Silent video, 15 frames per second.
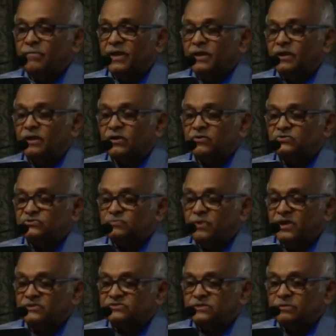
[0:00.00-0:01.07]
Michael
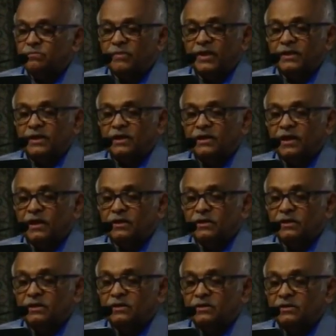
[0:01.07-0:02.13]
Rosbash, and Michael
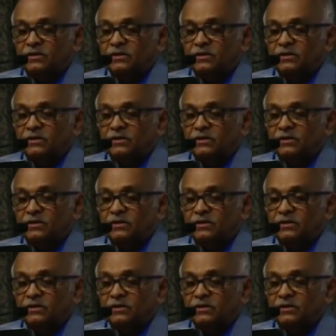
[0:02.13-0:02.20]
Young